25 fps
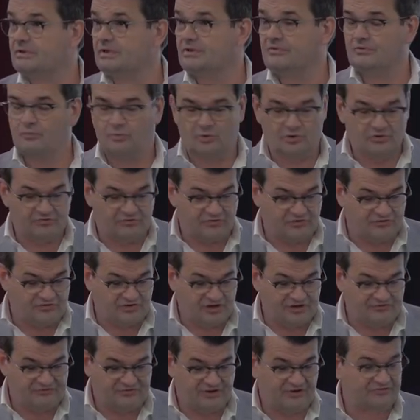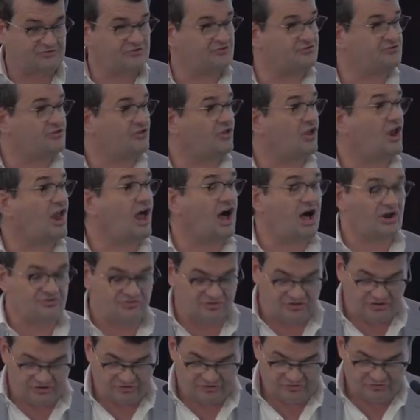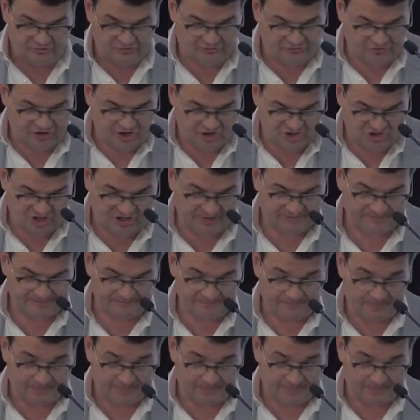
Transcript: in the words of the Chief Justice, to the larger structure.